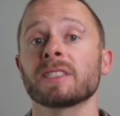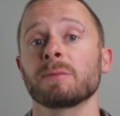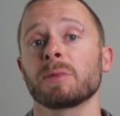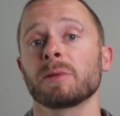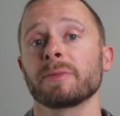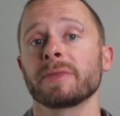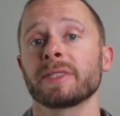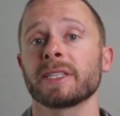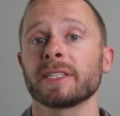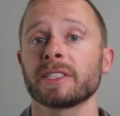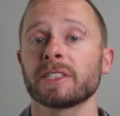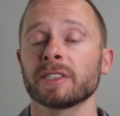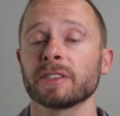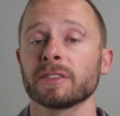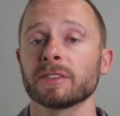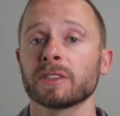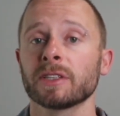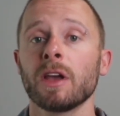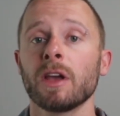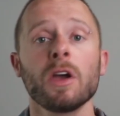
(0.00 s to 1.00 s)

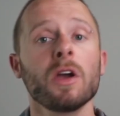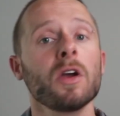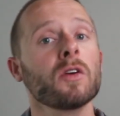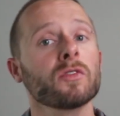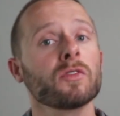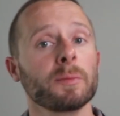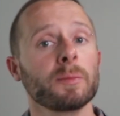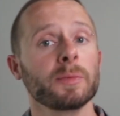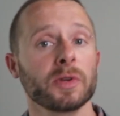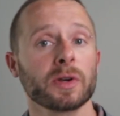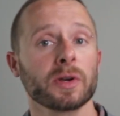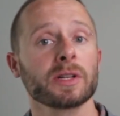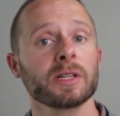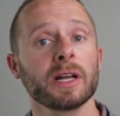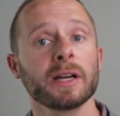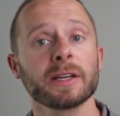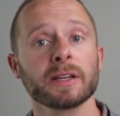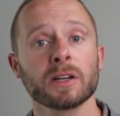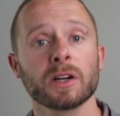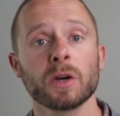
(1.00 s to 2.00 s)
implementations from your
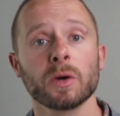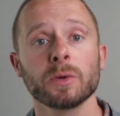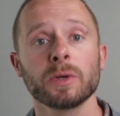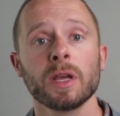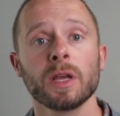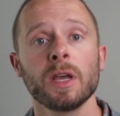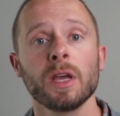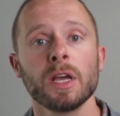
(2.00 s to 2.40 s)
client code,